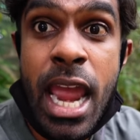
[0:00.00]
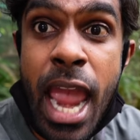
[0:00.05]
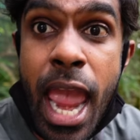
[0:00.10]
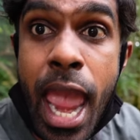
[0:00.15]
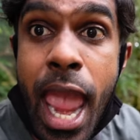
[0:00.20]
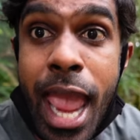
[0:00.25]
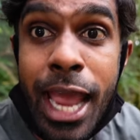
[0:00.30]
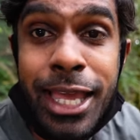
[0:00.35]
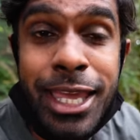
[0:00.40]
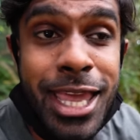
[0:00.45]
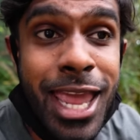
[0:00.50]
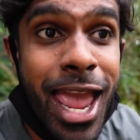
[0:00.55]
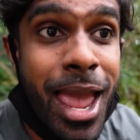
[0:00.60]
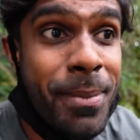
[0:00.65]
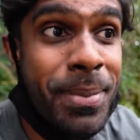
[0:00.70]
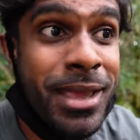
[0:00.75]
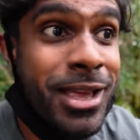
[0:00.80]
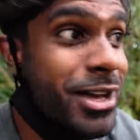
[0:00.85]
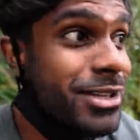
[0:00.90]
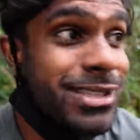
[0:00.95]
heck yeah,
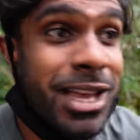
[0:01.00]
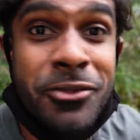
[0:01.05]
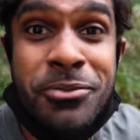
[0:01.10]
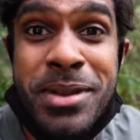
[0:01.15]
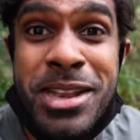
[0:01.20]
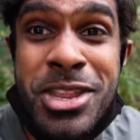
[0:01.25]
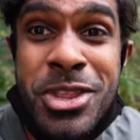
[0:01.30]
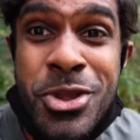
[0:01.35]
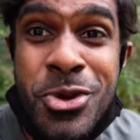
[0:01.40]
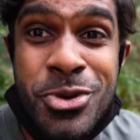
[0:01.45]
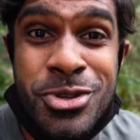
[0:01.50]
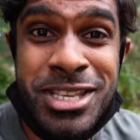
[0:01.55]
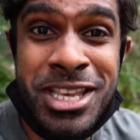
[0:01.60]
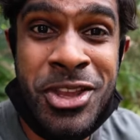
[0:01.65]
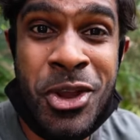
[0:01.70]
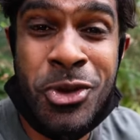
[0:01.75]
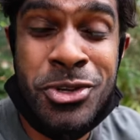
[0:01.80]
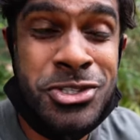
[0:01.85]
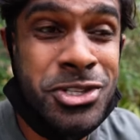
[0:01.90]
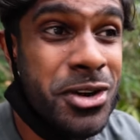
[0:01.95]
because I've been using
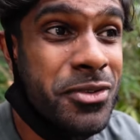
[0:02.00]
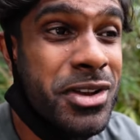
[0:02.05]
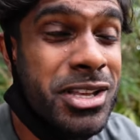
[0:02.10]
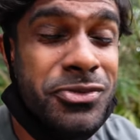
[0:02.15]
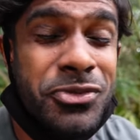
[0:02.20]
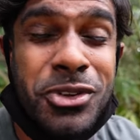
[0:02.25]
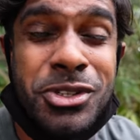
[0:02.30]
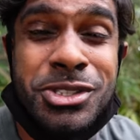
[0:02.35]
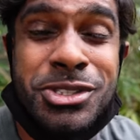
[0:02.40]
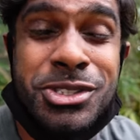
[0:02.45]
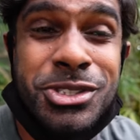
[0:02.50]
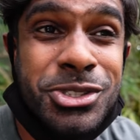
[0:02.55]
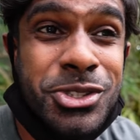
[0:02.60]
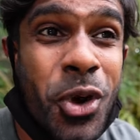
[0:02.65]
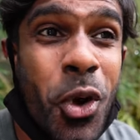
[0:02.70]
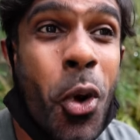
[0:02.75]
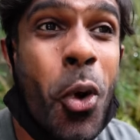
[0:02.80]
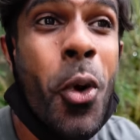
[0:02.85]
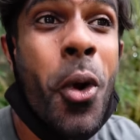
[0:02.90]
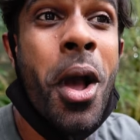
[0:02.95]
your service for
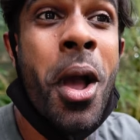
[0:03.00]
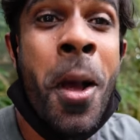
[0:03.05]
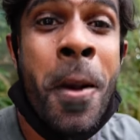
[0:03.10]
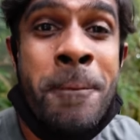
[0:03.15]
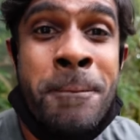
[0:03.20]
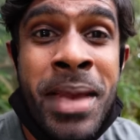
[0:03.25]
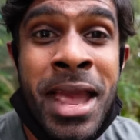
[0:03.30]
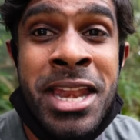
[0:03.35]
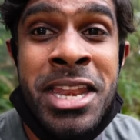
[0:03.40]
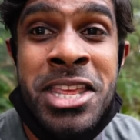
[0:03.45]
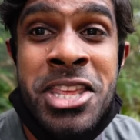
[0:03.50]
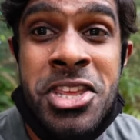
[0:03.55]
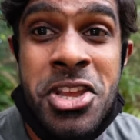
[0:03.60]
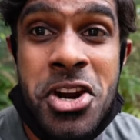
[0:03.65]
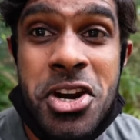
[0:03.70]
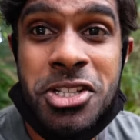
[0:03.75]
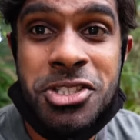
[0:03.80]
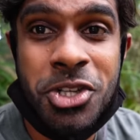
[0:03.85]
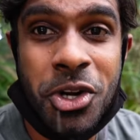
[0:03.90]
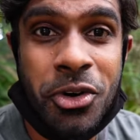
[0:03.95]
so many
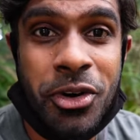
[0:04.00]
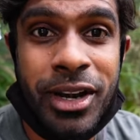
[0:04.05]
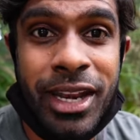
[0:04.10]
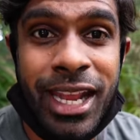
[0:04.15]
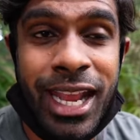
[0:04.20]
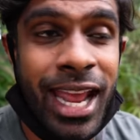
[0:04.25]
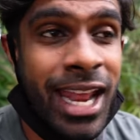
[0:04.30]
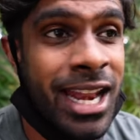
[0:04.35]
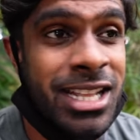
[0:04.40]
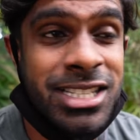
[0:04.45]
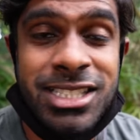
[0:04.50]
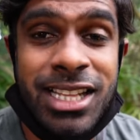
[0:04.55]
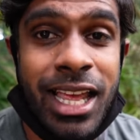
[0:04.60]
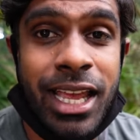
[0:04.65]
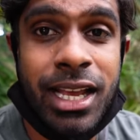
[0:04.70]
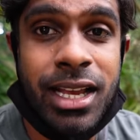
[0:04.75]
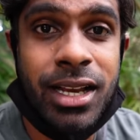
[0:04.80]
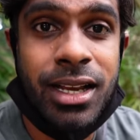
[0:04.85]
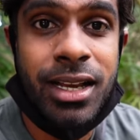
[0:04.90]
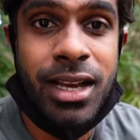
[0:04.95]
years already, and it's like
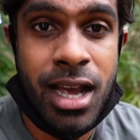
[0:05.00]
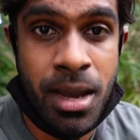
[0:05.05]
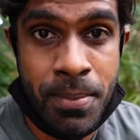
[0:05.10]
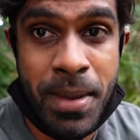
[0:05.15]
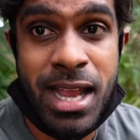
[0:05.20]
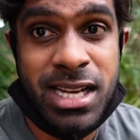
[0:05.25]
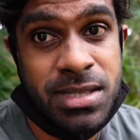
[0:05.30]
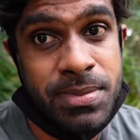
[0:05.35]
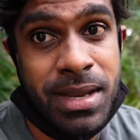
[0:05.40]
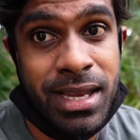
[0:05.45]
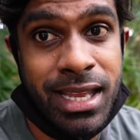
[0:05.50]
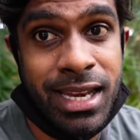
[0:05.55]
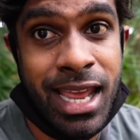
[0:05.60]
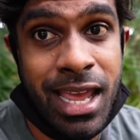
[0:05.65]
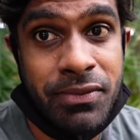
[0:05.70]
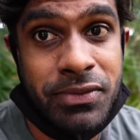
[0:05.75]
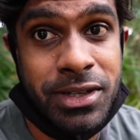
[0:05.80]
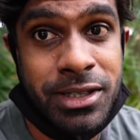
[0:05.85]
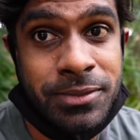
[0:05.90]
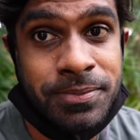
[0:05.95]
a match making
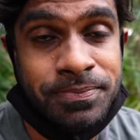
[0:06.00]
happen.